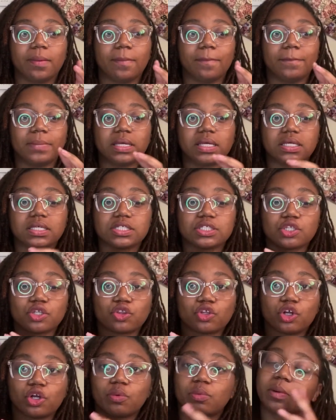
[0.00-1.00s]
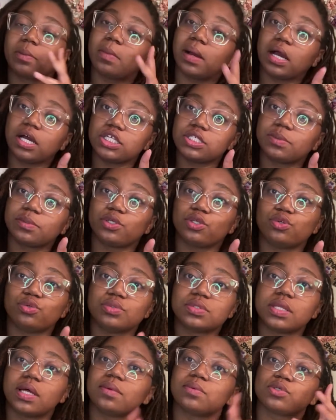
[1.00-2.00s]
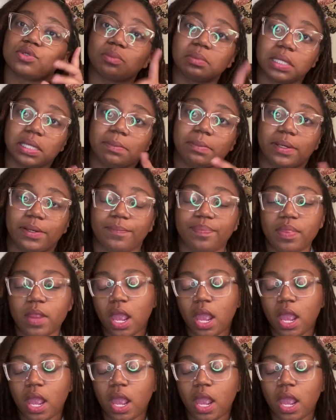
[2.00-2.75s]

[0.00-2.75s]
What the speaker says: because the third one my husband used up, so blame him.